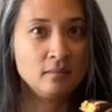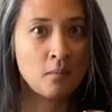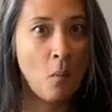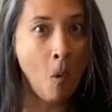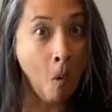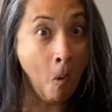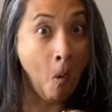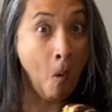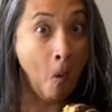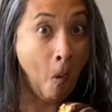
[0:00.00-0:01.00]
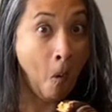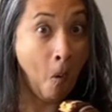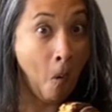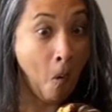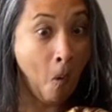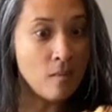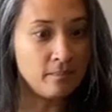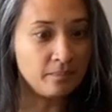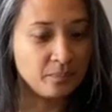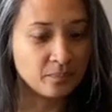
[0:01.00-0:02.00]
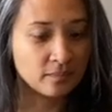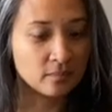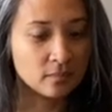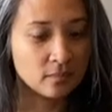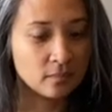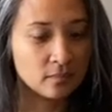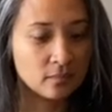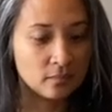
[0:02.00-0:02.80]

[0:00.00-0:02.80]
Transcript: (no one is talking)